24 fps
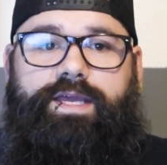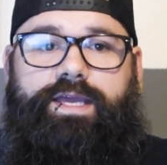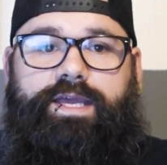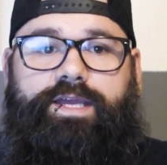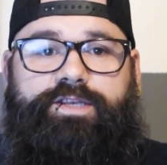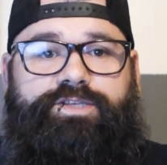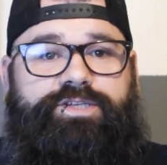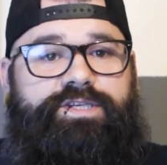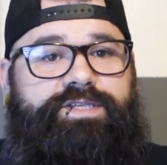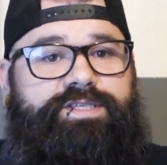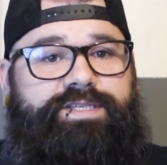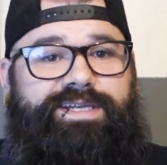
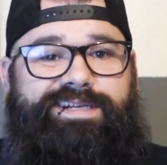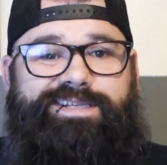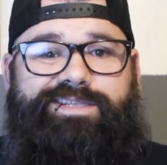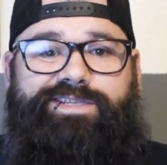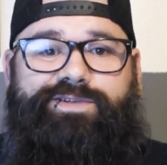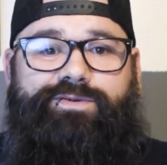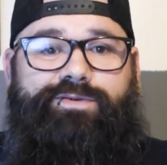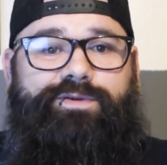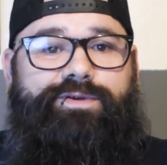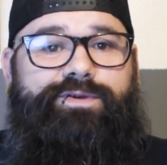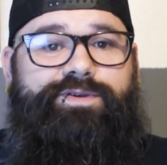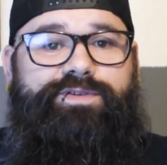It just
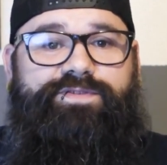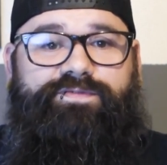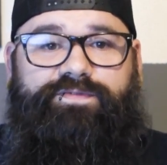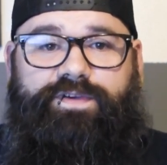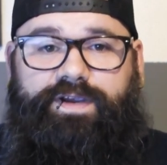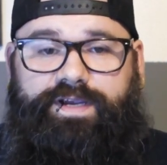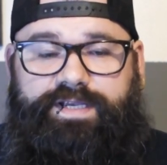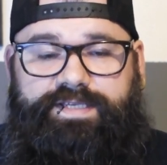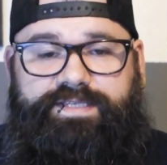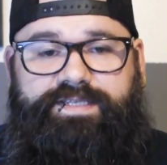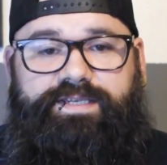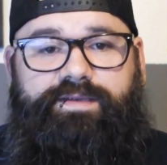unscrews
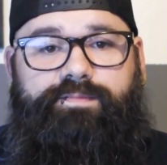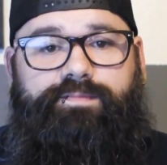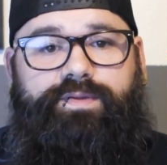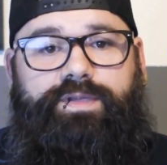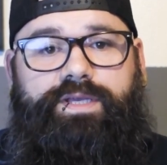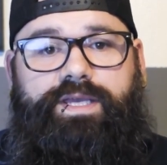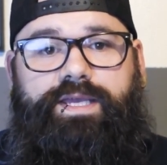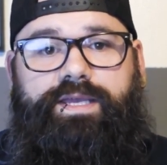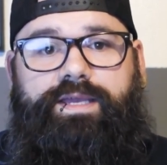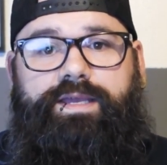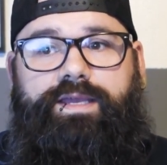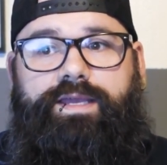very
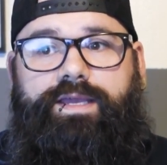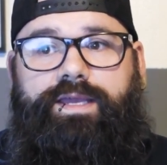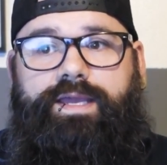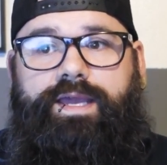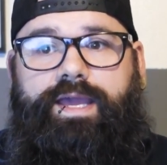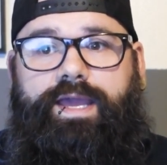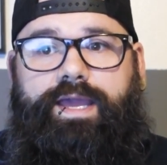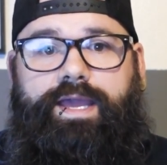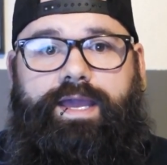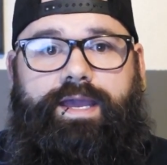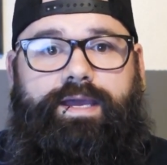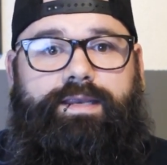simply
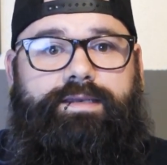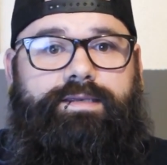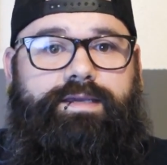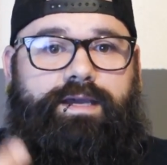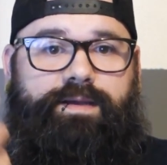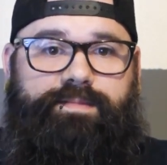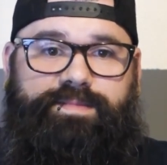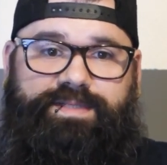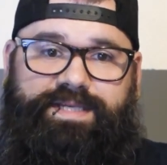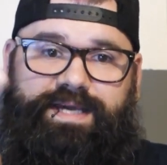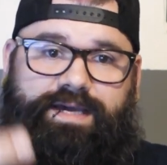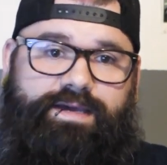and
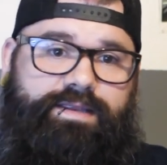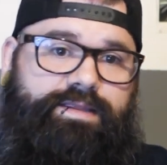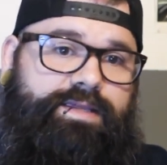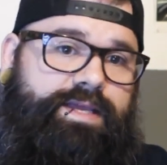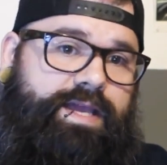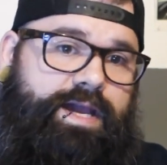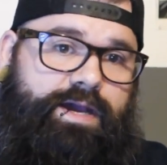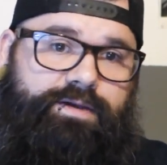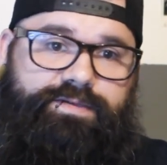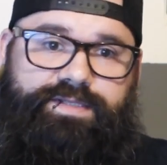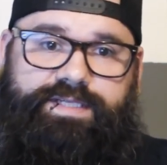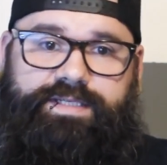comes out of
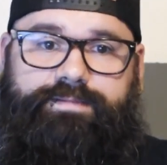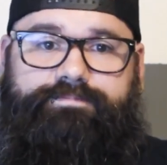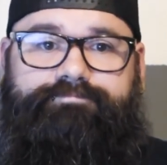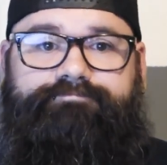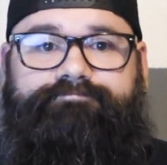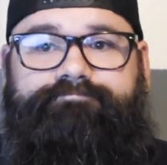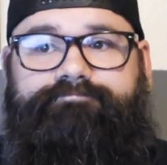the housing.